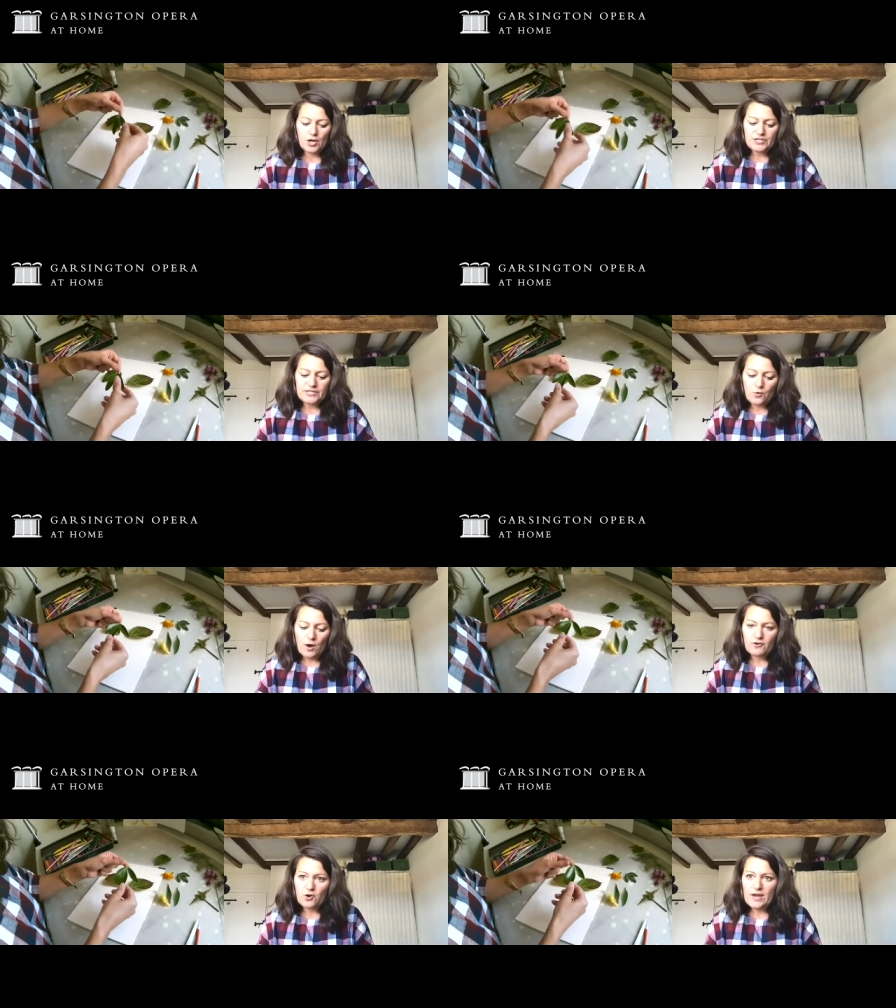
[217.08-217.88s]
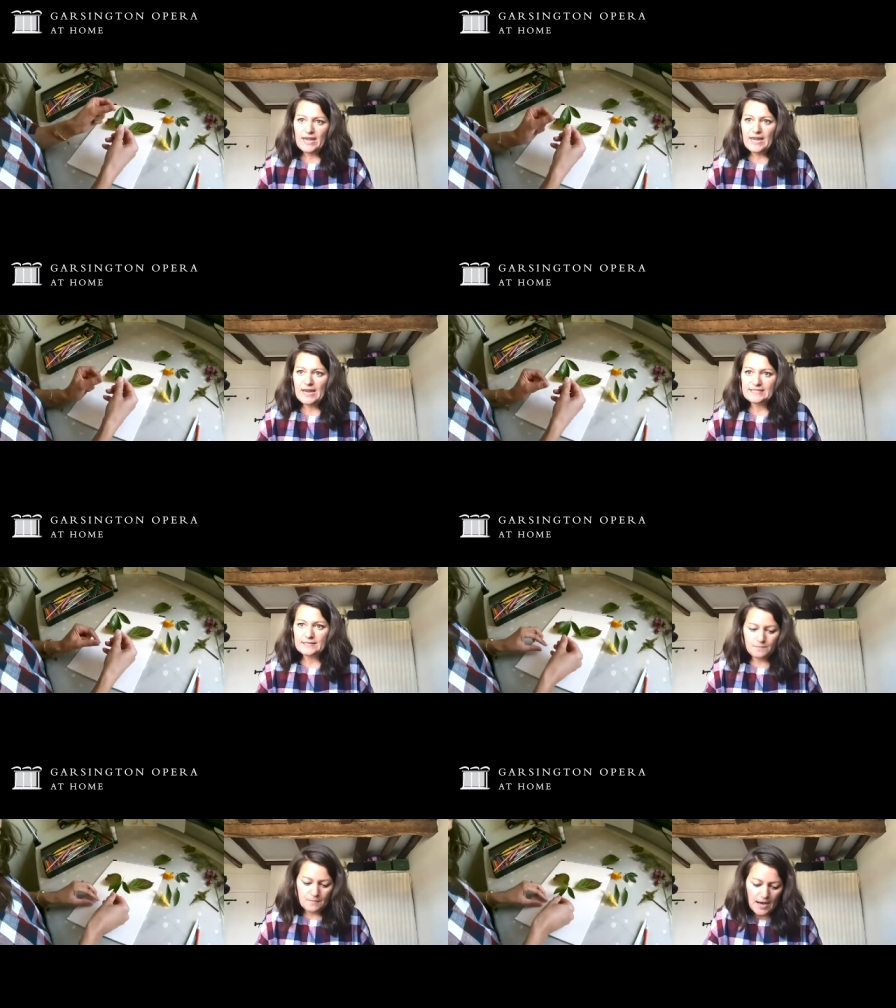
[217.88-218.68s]
So I've got here
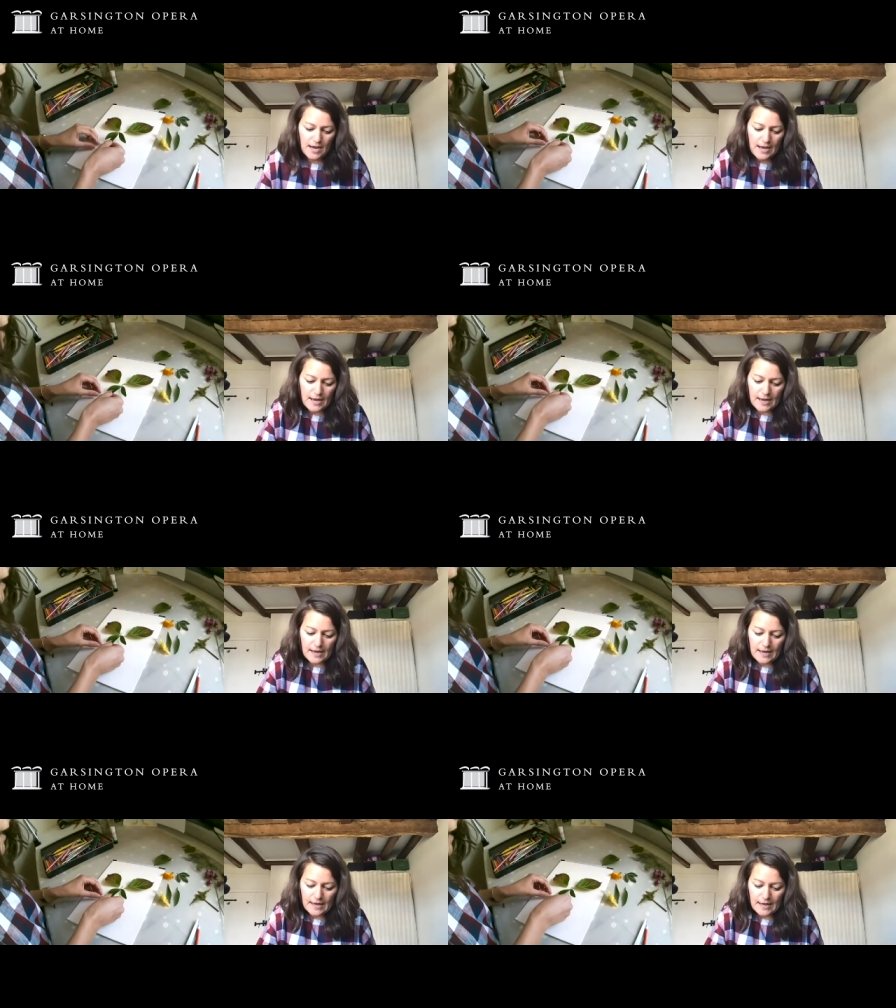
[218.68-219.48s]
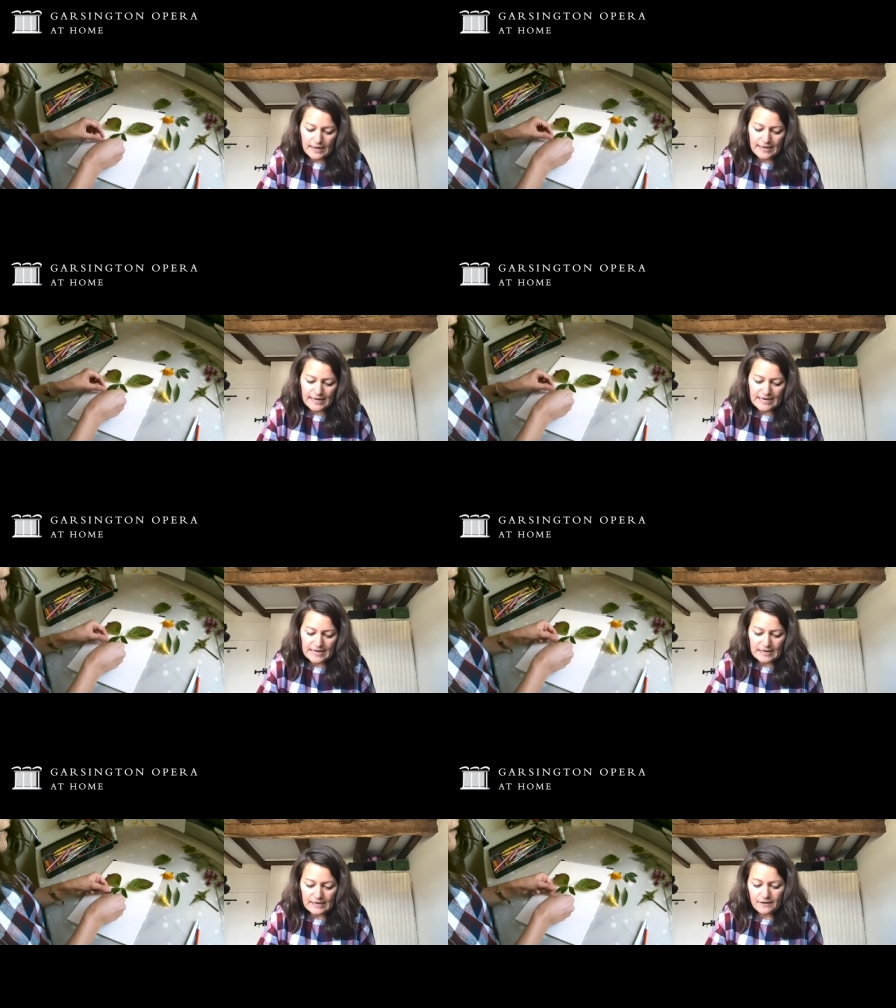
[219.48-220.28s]
some uh,
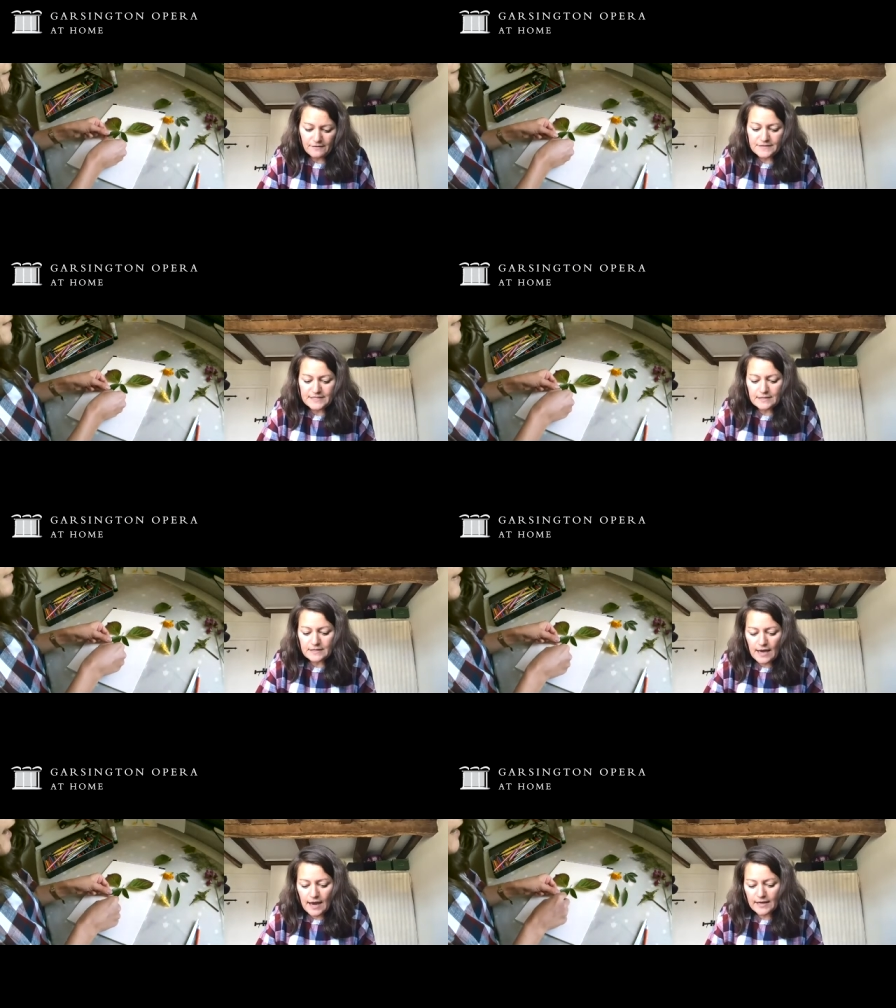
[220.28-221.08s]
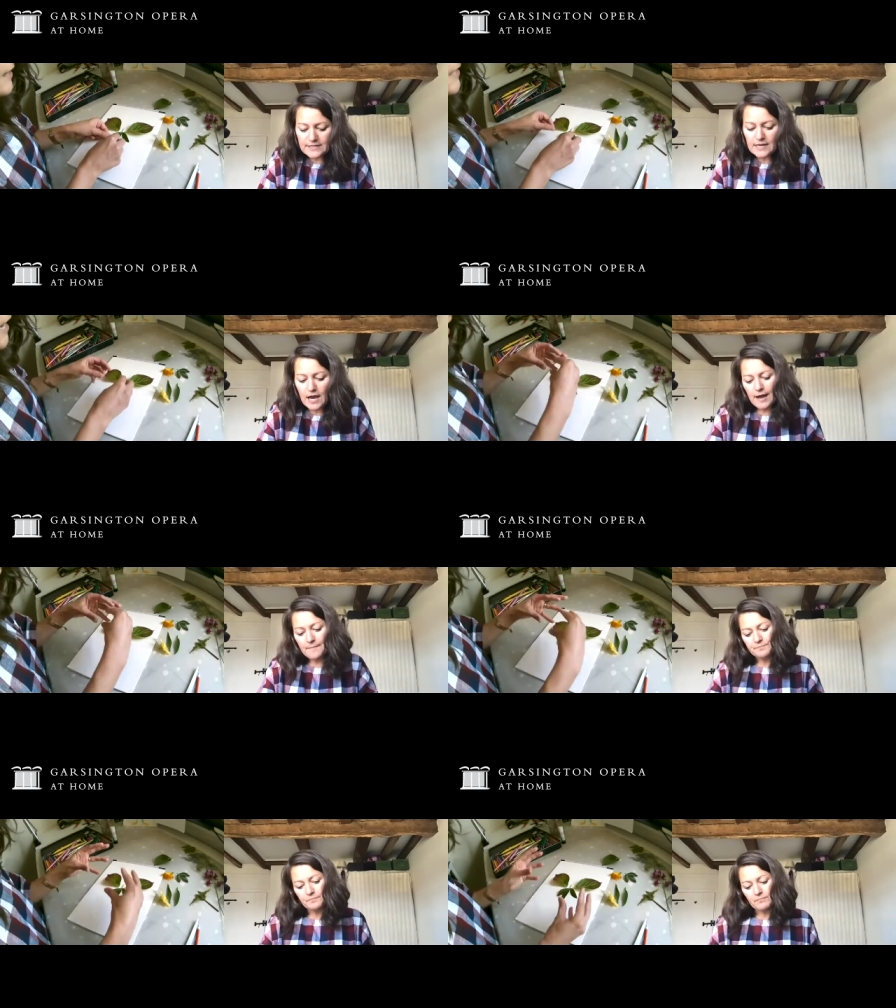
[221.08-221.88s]
leaves that
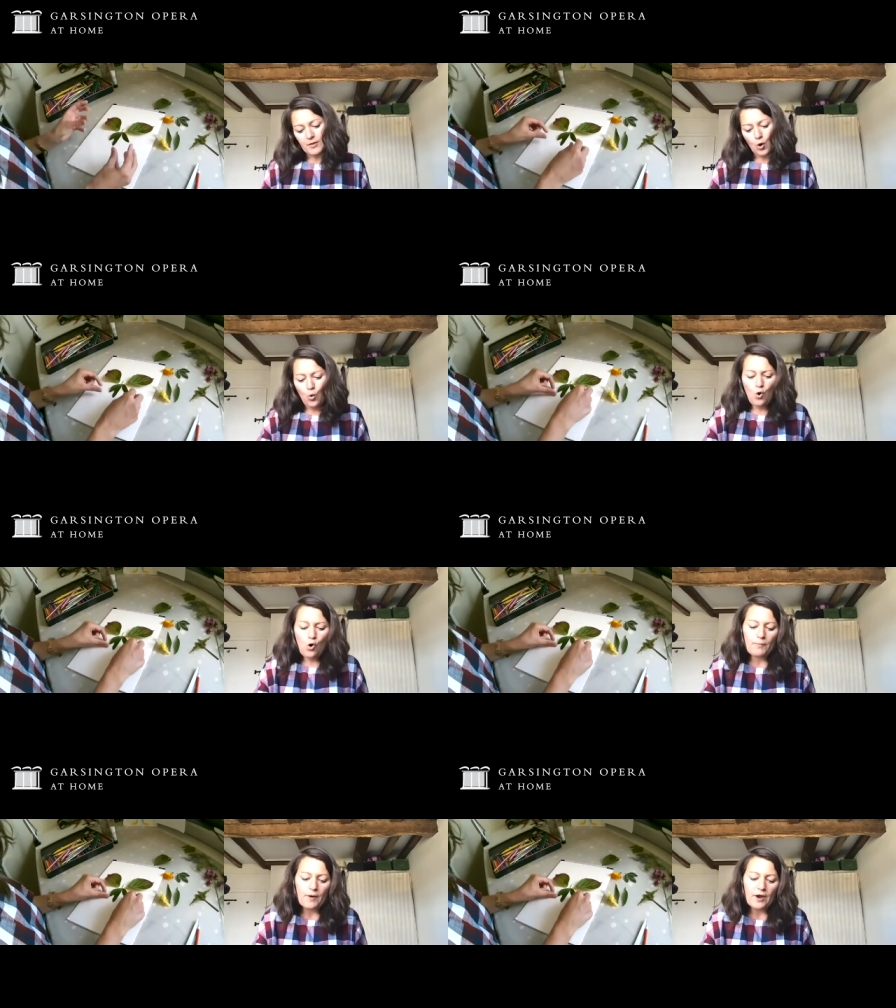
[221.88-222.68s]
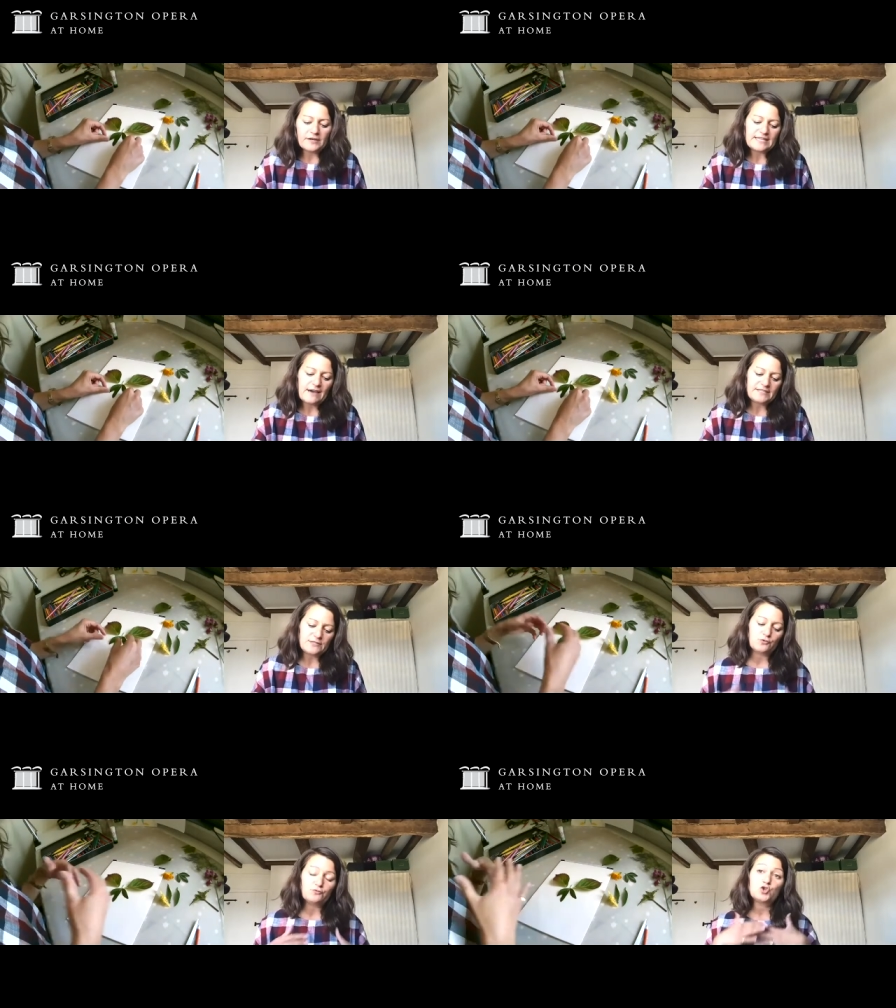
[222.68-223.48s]
um, almost have a
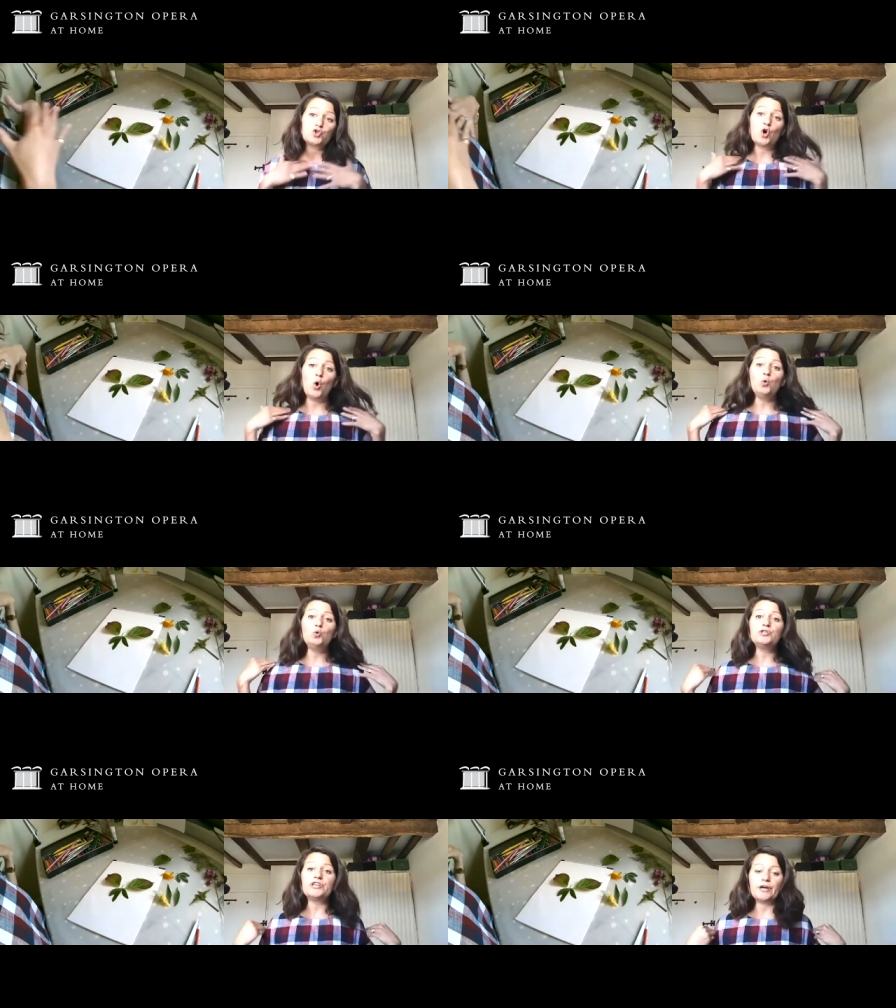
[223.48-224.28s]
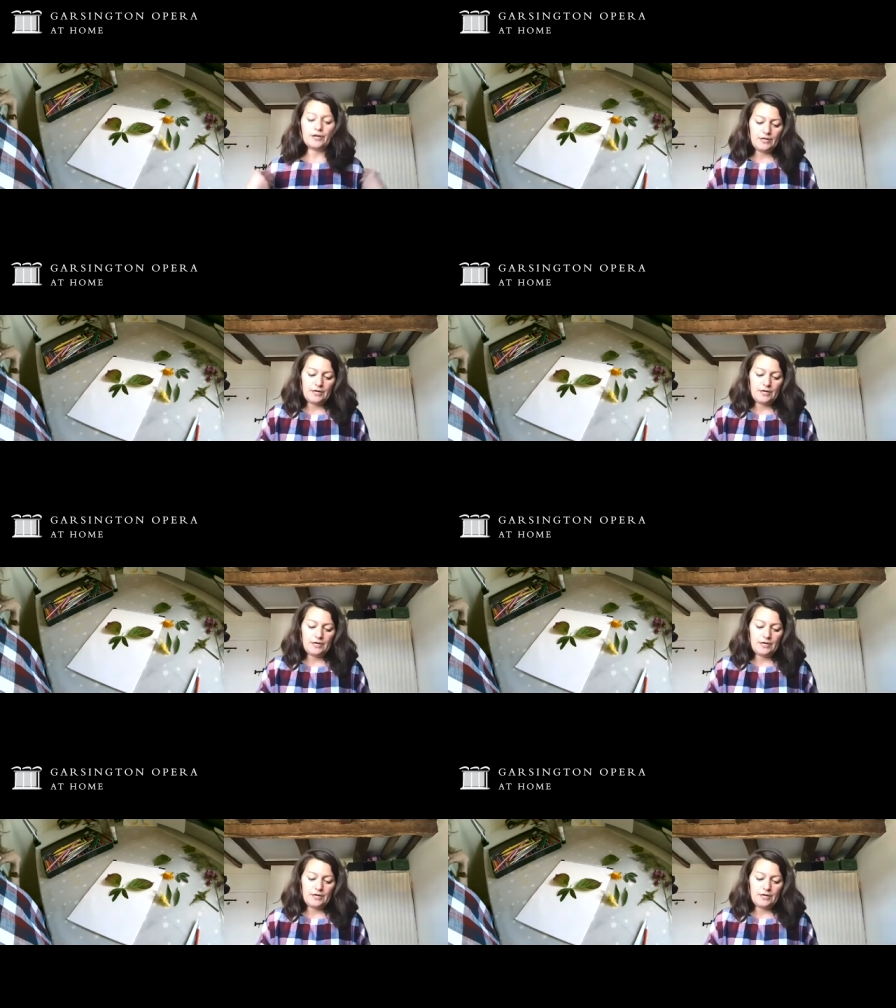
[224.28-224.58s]
sort of shoulder.